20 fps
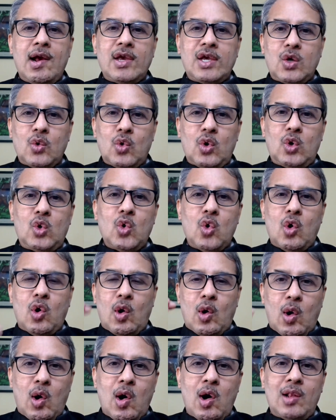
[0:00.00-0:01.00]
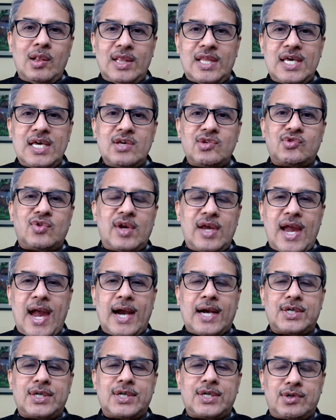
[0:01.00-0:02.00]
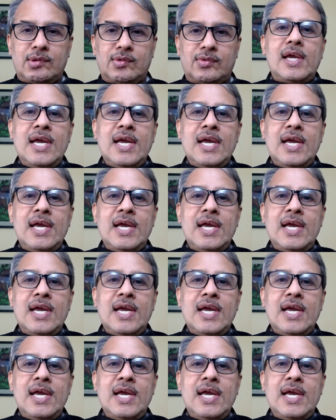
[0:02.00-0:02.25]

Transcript: you will do all these three actions.